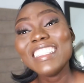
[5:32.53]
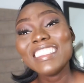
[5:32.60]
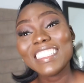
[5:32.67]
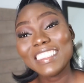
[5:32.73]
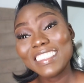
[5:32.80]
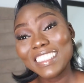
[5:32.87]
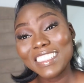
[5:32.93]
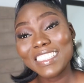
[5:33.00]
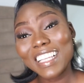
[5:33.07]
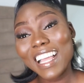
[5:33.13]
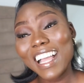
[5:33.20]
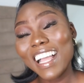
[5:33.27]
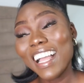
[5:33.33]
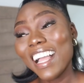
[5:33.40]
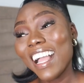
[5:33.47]
He's a
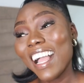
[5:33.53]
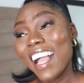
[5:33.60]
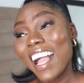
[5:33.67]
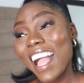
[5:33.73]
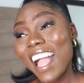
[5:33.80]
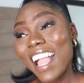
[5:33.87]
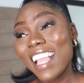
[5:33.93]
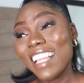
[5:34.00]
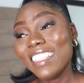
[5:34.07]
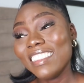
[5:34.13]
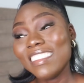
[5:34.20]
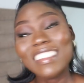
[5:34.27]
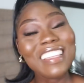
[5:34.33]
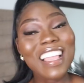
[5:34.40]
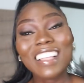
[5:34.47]
teacher and
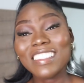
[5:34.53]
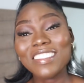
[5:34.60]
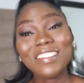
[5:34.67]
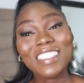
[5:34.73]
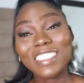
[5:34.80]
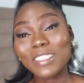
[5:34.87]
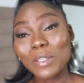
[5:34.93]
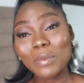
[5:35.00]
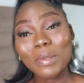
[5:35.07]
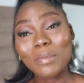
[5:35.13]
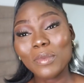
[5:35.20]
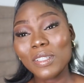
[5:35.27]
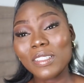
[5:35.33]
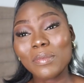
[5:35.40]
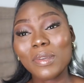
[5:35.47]
he hasn't really told me
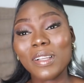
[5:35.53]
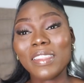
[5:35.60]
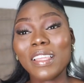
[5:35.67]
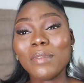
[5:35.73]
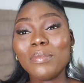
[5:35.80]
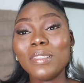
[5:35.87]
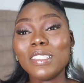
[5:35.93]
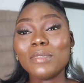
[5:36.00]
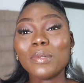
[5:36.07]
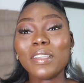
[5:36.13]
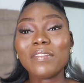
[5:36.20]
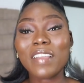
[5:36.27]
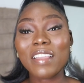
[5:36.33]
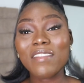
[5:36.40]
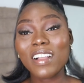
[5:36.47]
much about that place but
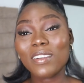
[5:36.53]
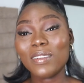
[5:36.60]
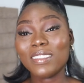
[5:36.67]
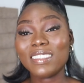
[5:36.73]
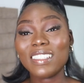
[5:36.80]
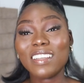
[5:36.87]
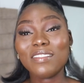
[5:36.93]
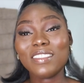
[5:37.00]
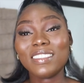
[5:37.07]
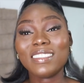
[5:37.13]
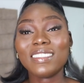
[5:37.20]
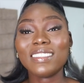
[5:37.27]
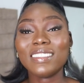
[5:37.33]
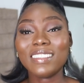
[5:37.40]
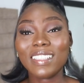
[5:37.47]
if I ever consider
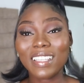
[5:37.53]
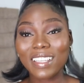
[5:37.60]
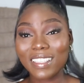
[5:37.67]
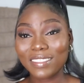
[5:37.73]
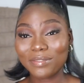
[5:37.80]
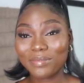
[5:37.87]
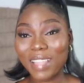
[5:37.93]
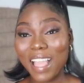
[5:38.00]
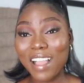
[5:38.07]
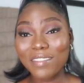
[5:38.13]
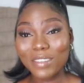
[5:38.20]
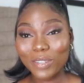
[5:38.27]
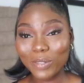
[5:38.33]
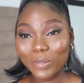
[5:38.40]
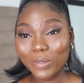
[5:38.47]
visiting there, I have
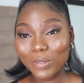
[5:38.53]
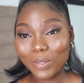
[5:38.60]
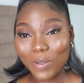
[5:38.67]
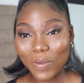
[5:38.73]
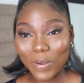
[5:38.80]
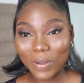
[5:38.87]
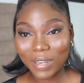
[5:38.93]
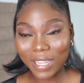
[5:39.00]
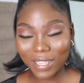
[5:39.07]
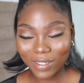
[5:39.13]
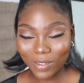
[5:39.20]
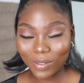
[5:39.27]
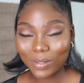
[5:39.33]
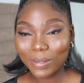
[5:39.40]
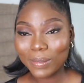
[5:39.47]
an uncle to call on
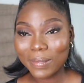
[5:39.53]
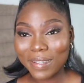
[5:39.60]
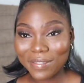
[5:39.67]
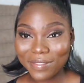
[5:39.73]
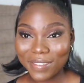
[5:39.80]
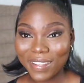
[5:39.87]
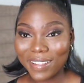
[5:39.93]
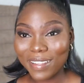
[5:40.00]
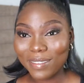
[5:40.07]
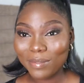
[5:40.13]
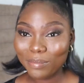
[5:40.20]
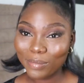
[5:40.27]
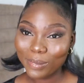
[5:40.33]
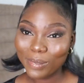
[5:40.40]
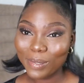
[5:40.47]
like, uncle, Afa,
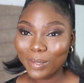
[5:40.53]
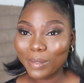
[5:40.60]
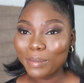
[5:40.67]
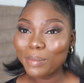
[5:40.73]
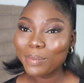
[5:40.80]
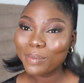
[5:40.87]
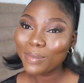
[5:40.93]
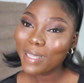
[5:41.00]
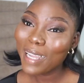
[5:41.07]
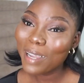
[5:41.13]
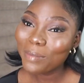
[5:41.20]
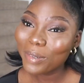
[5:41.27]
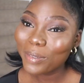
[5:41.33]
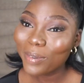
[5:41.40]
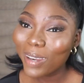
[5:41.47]
pull up,
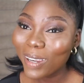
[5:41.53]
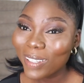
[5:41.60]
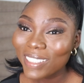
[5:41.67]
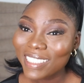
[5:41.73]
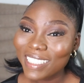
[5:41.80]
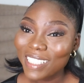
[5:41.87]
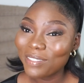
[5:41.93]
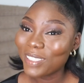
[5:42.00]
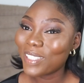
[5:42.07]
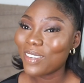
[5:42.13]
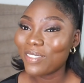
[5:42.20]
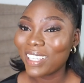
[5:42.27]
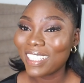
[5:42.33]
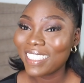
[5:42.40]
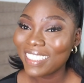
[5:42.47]
I'm around, let me
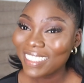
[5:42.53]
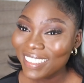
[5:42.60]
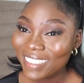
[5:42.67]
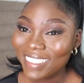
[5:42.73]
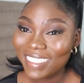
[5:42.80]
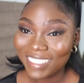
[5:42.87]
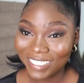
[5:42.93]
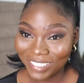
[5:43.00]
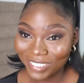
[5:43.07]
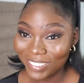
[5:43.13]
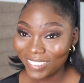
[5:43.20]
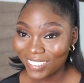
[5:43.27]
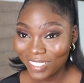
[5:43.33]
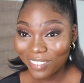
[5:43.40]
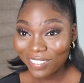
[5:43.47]
come and eat, you
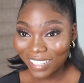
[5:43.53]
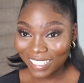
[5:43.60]
know, stuff